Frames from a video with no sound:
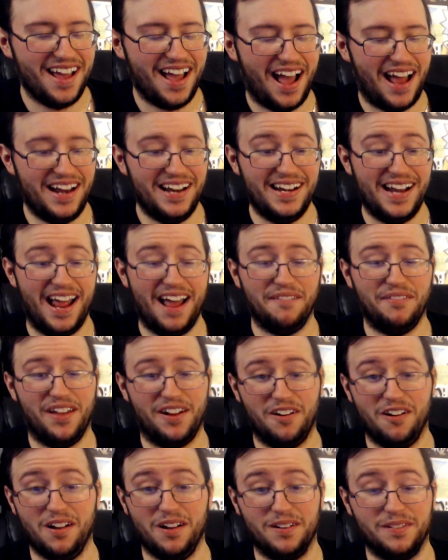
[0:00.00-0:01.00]
I didn't have that
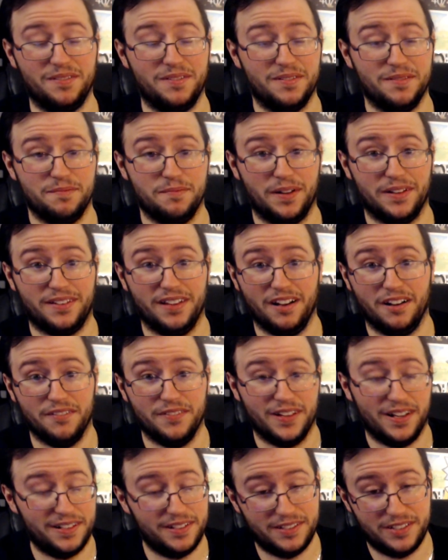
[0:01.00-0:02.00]
on myself.
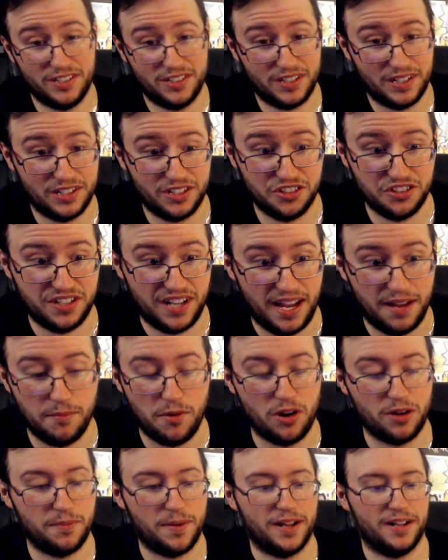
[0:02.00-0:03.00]
It just came
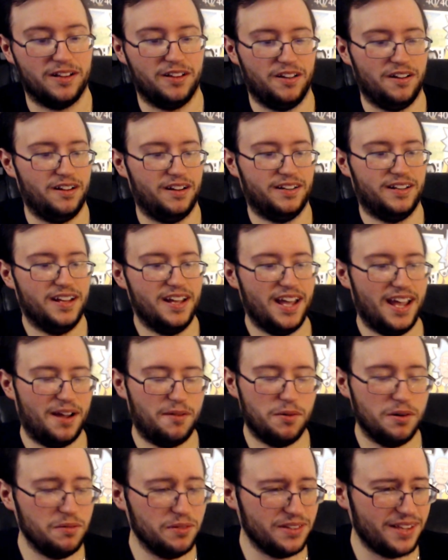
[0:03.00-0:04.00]
automatically on. And
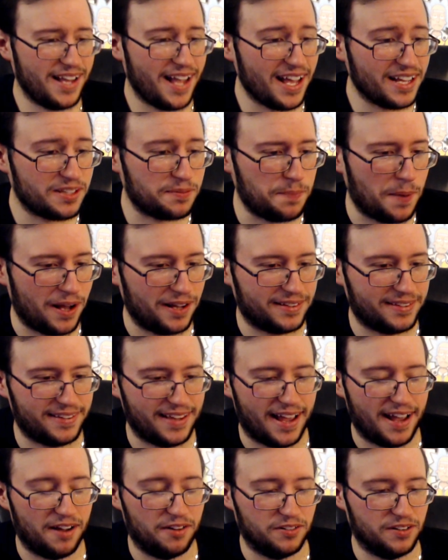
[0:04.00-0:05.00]
where was the Xbox
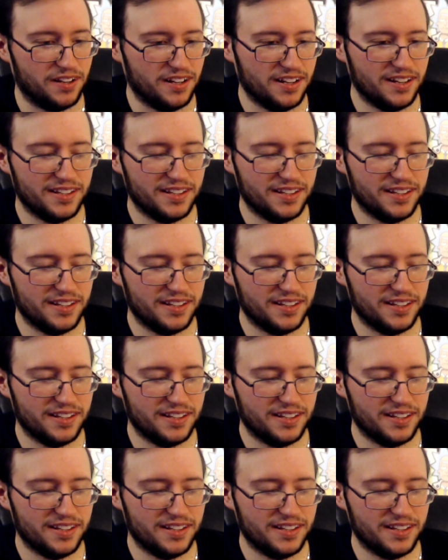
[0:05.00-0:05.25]
sound?